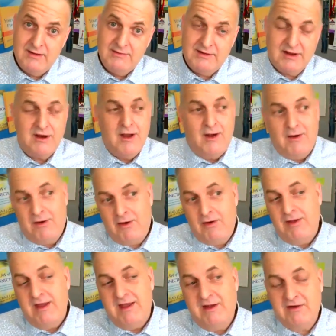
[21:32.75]
Thinking,
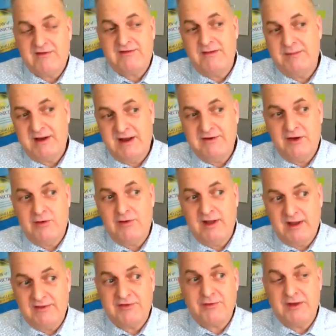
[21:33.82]
oh, here's somebody I don't
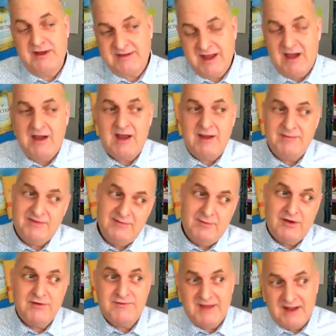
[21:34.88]
like 3 times. And
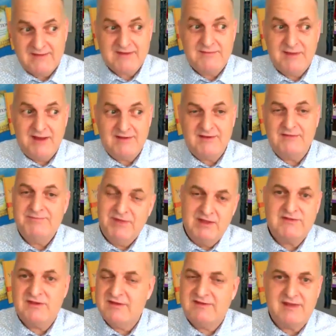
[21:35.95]
wonder if that's a message.
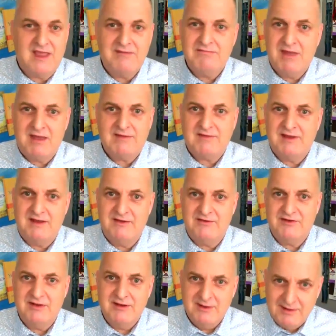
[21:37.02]
It's the same
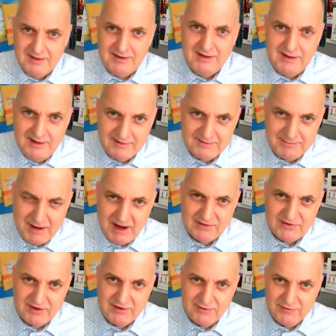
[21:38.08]
message. It's
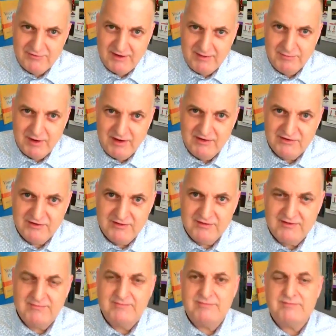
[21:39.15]
matching your
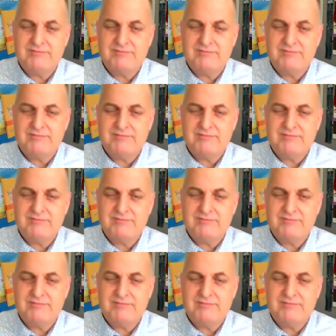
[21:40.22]
vibrations.